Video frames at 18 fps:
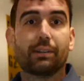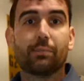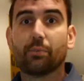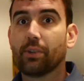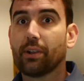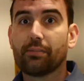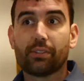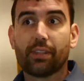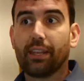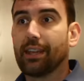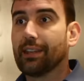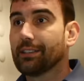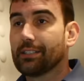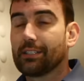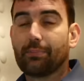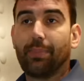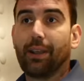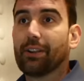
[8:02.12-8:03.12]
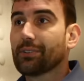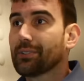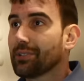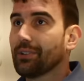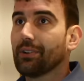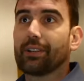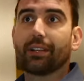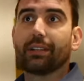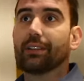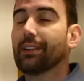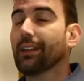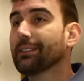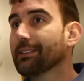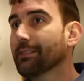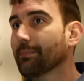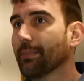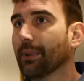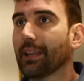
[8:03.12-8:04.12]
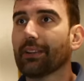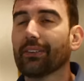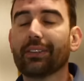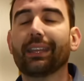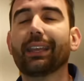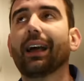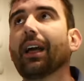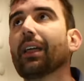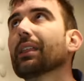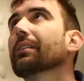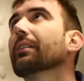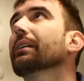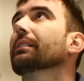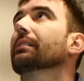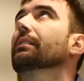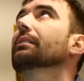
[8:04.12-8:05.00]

in wherever they had a spare circuit and it ends up being on the other end